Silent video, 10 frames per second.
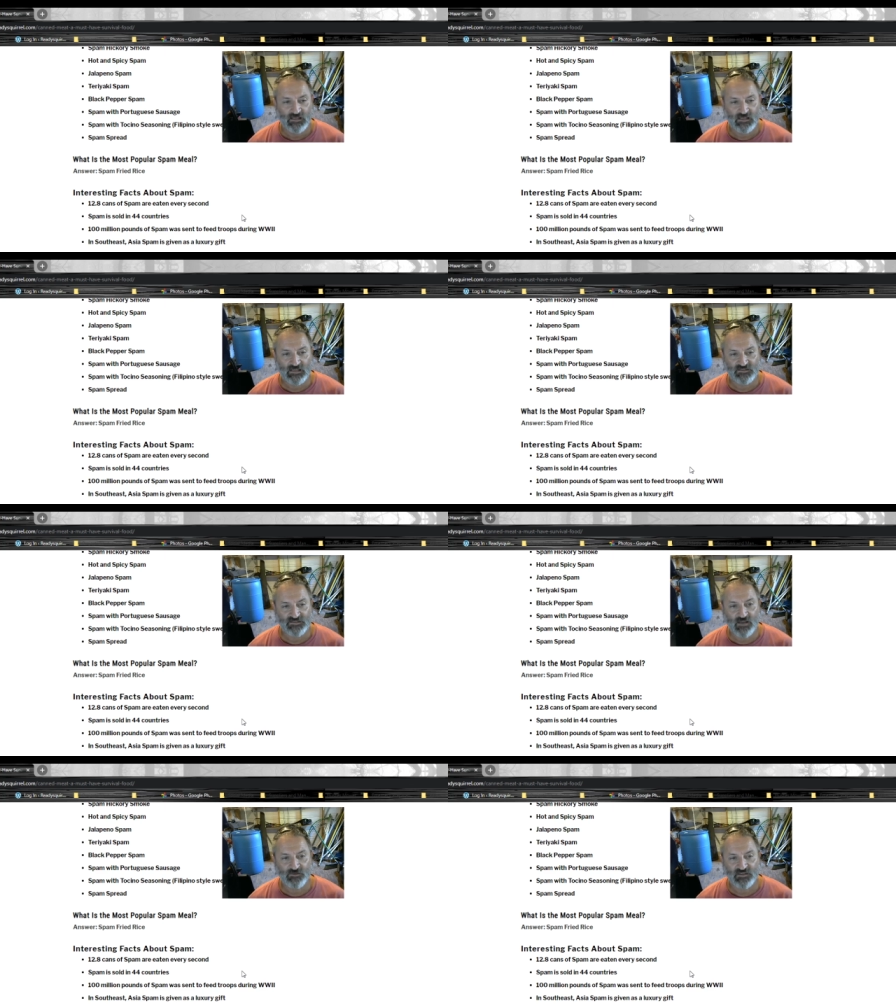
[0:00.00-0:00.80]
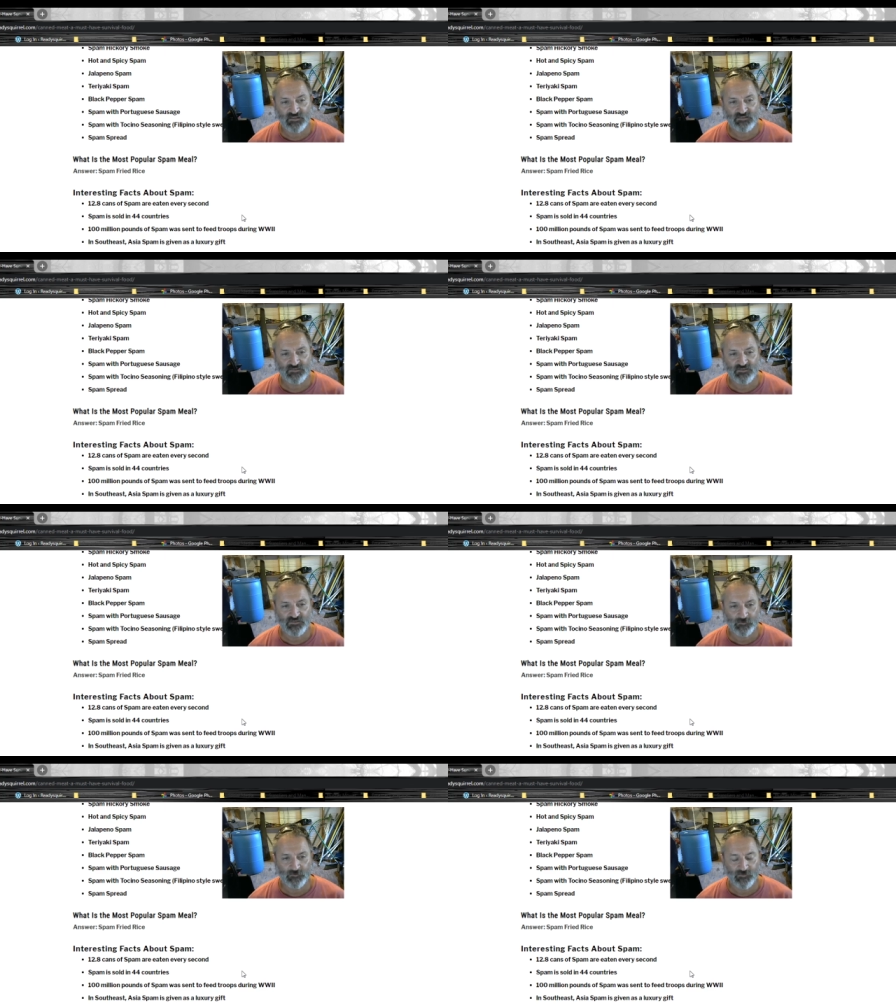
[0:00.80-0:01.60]
In Southeast,
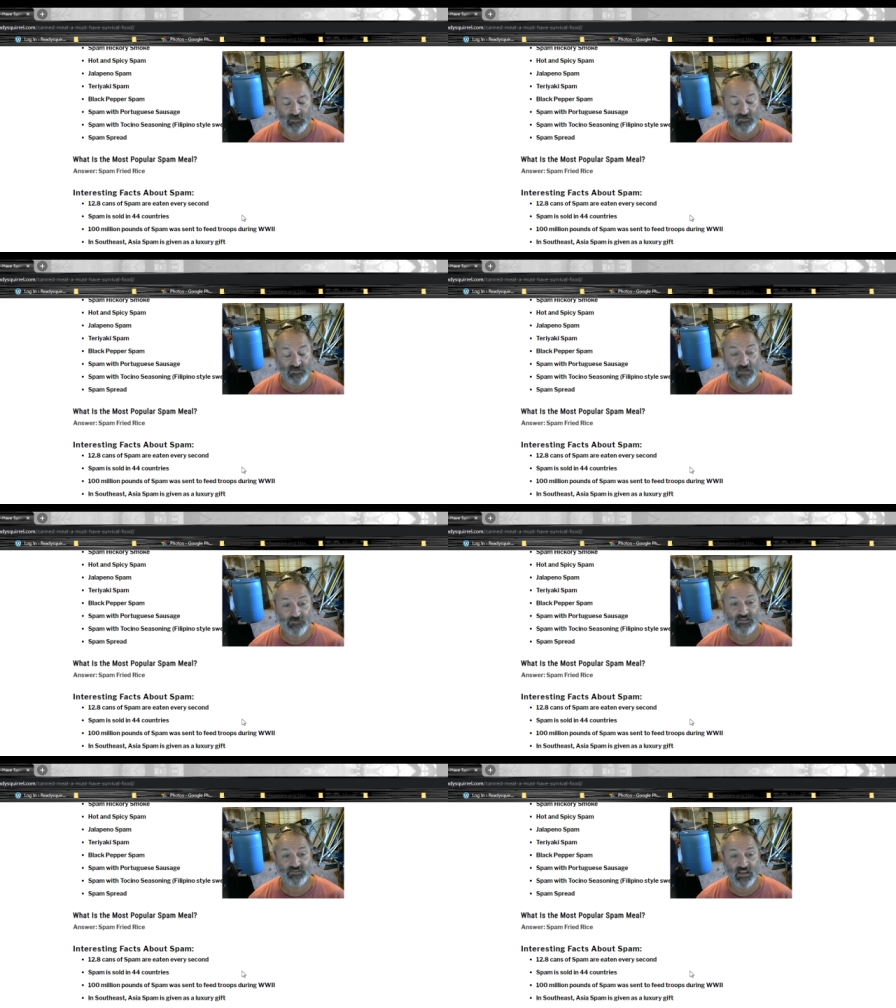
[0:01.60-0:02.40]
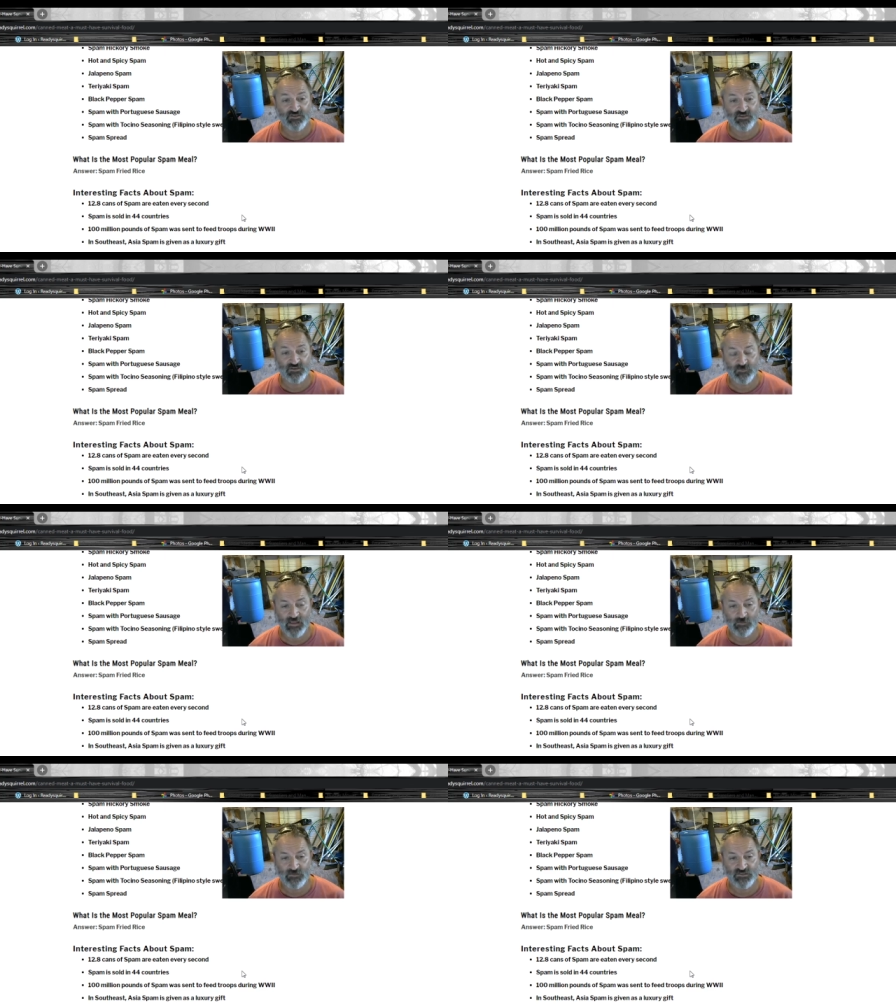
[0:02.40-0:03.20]
in Southeast Asia,
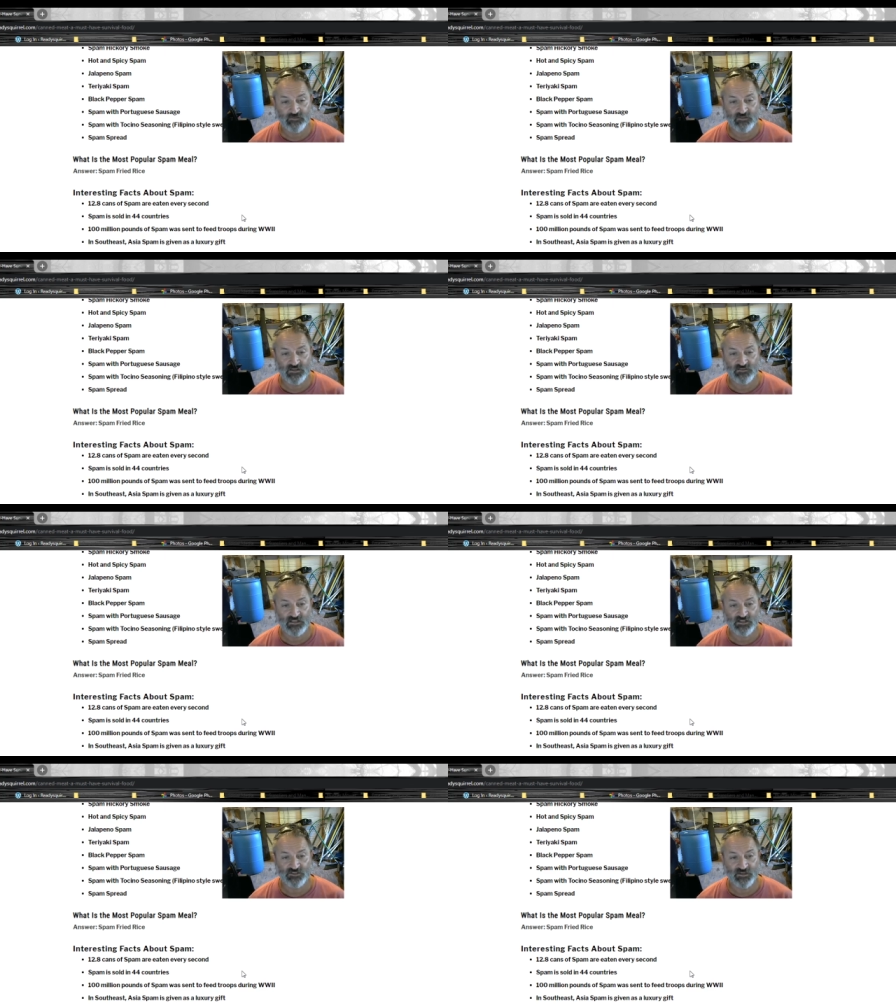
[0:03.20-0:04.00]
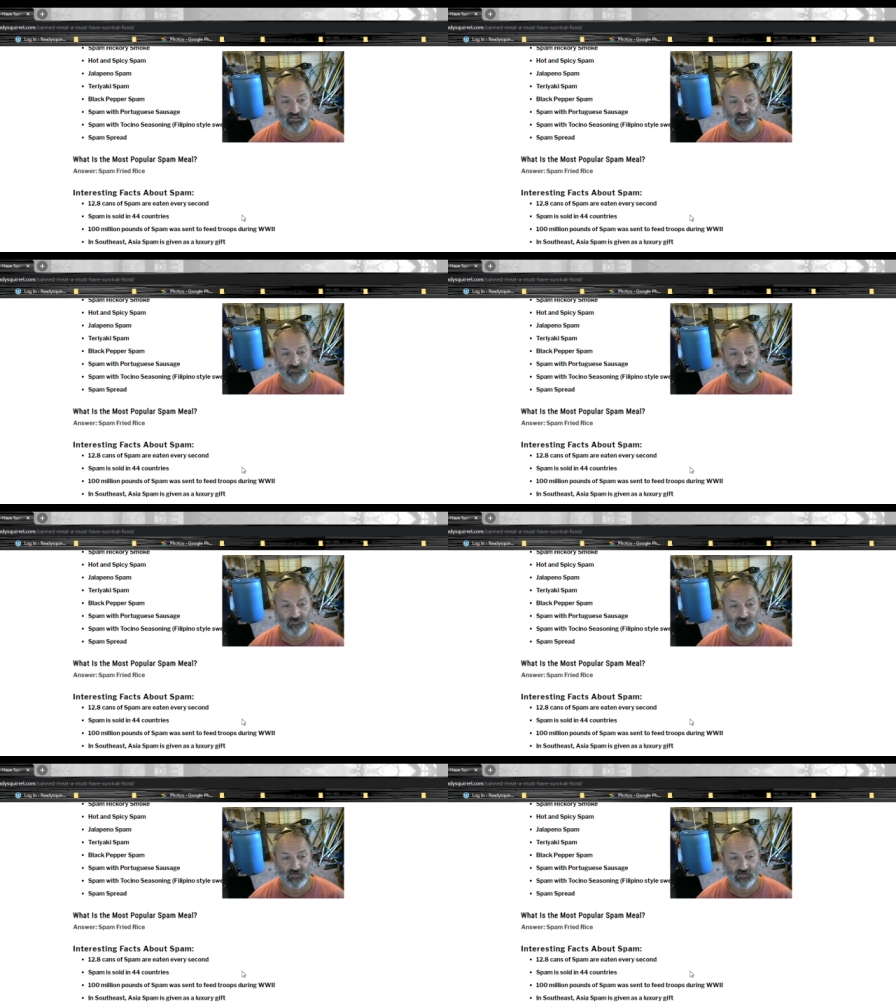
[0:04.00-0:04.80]
spam is given as a luxury gift.
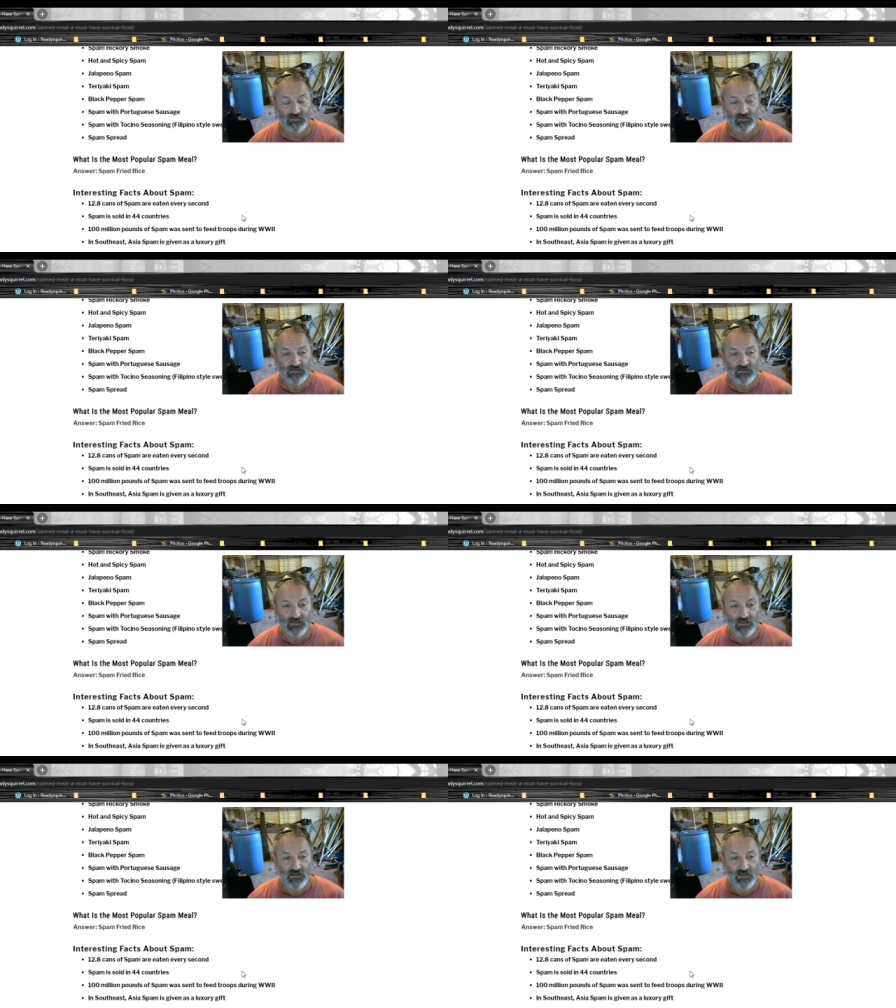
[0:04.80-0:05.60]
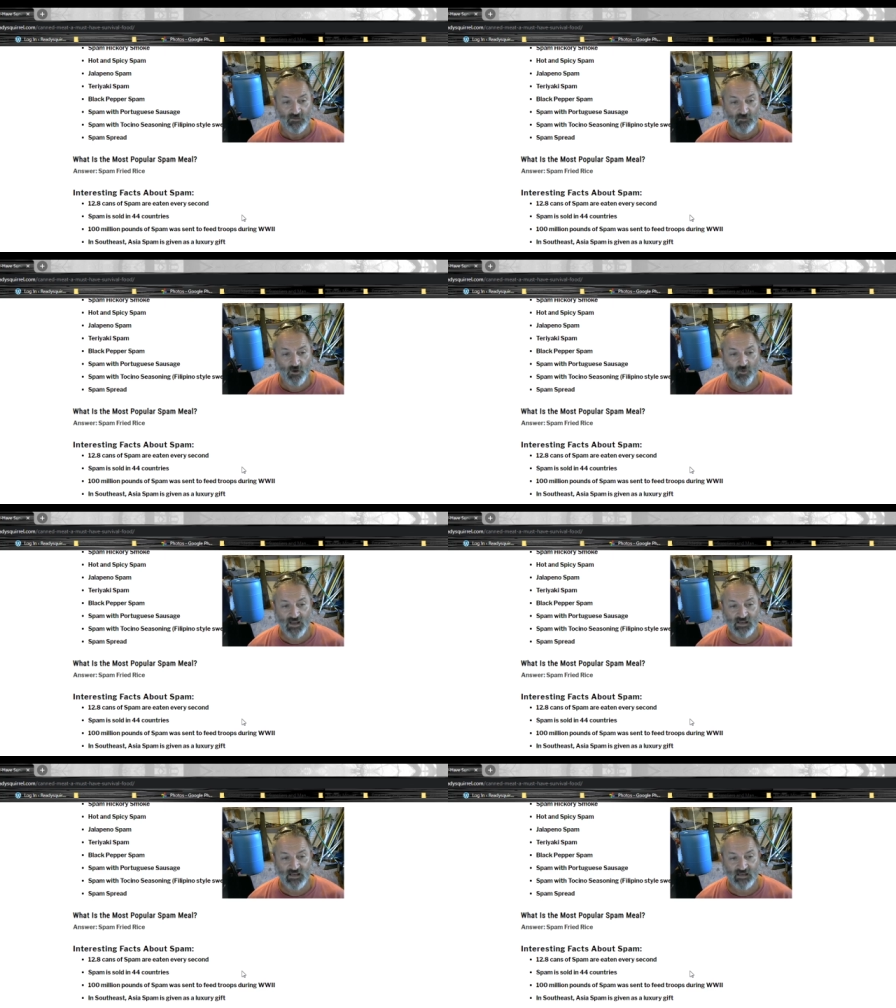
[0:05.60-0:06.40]
The
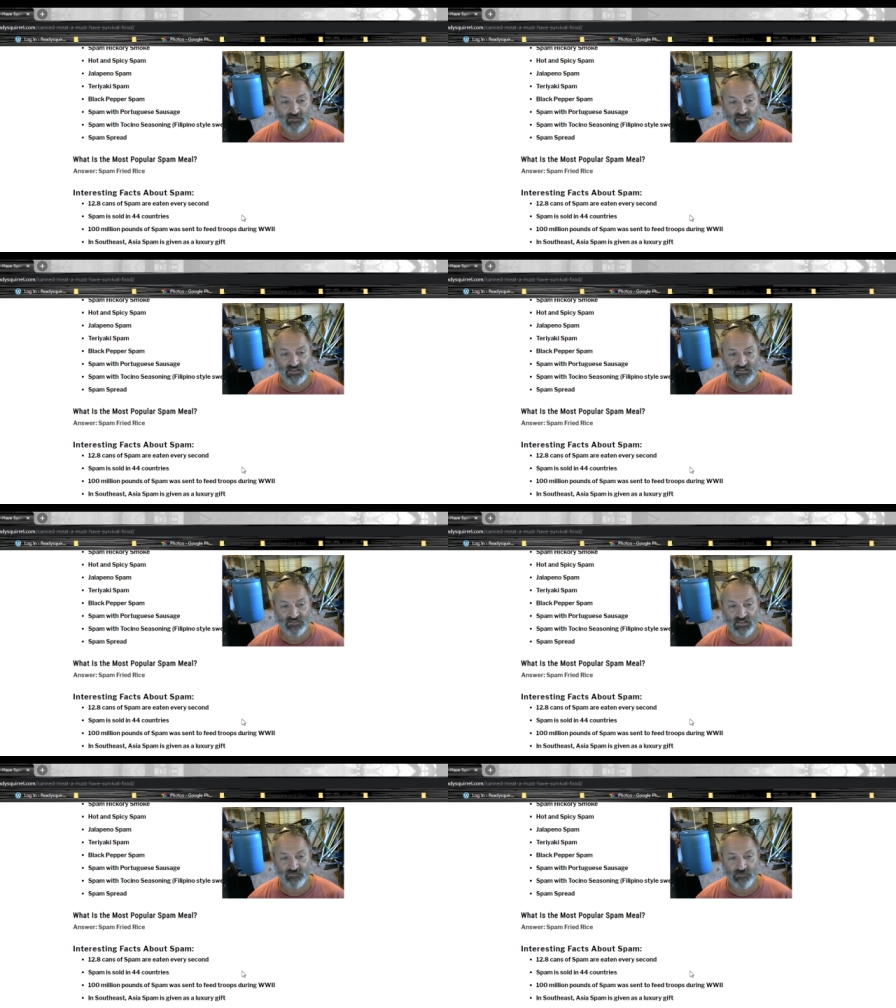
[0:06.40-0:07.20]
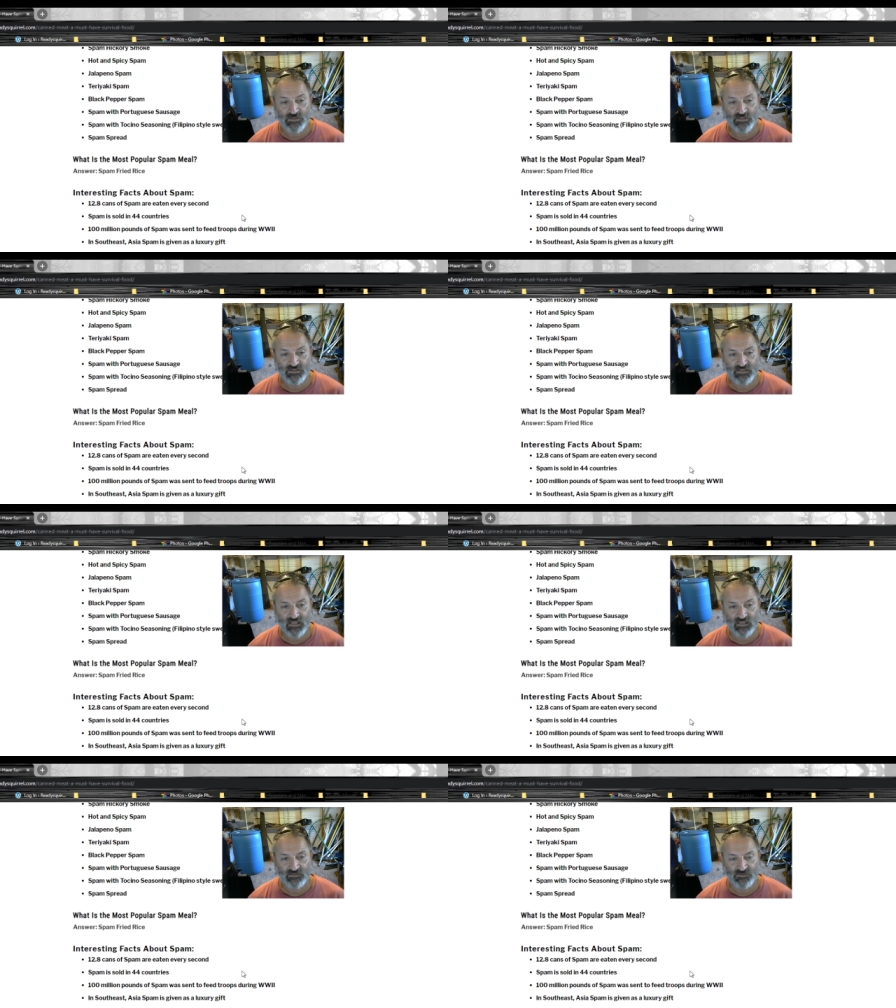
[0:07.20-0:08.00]
Hawaiian Islands eat 7 million
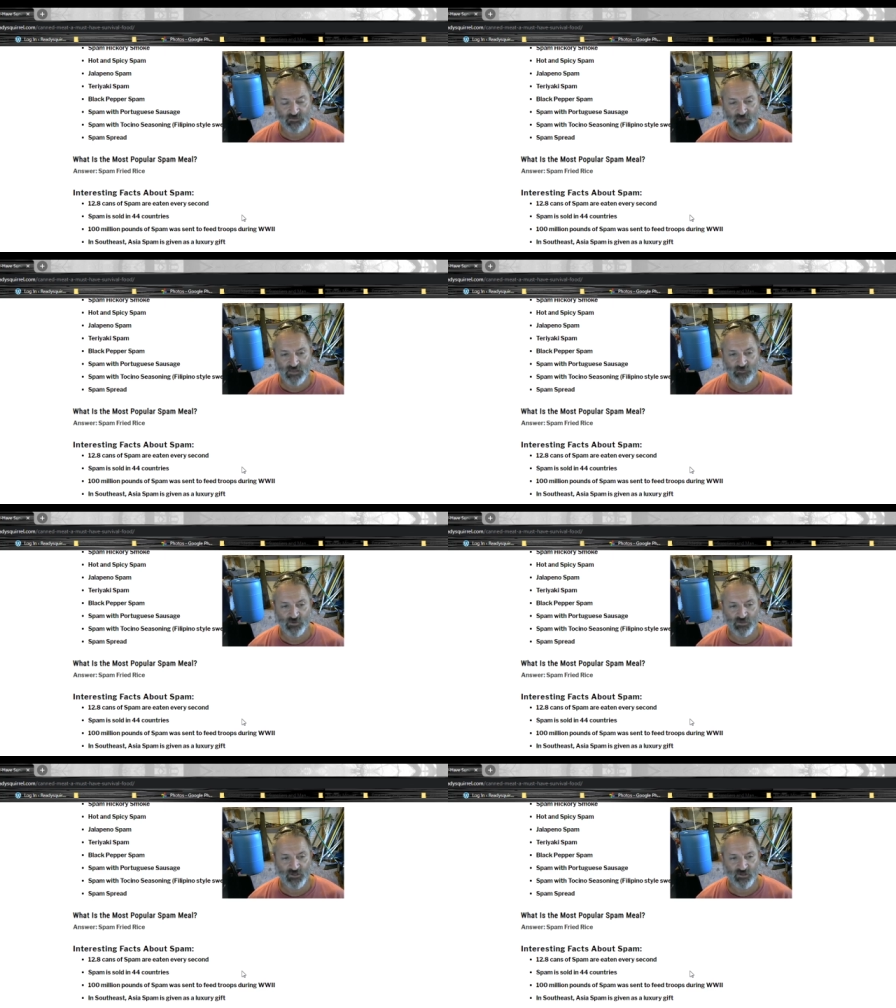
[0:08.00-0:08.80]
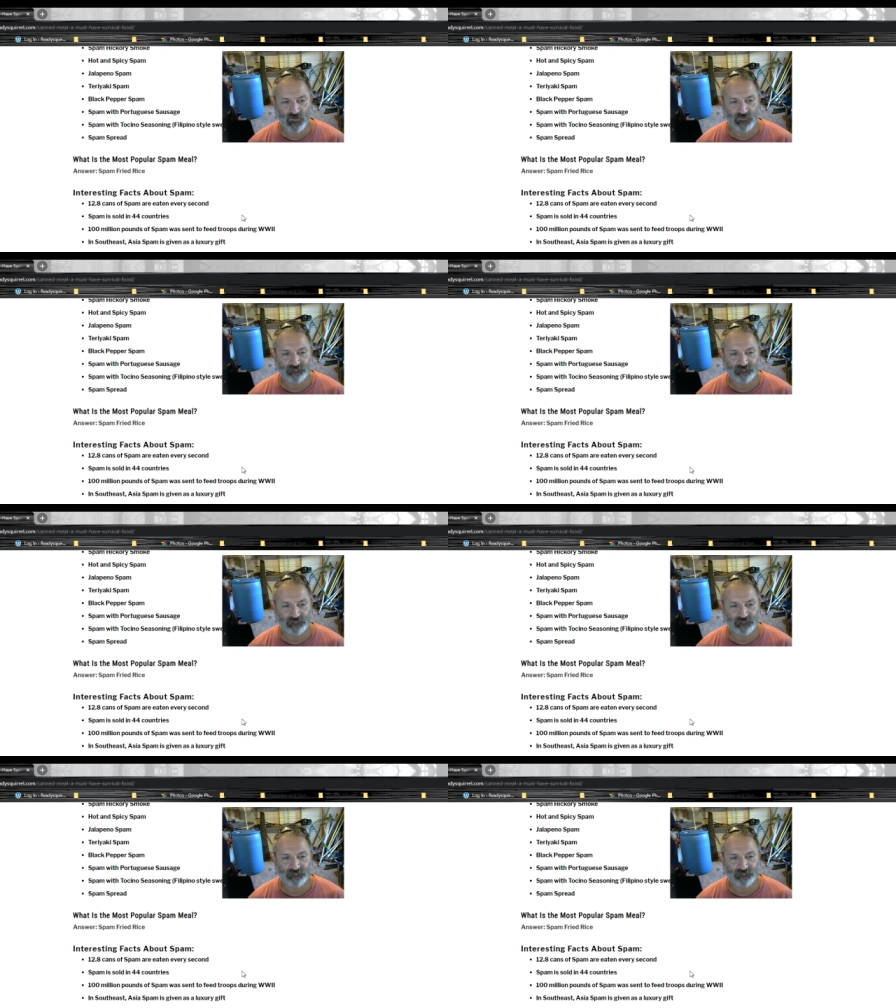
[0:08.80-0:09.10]
cans of spam per year.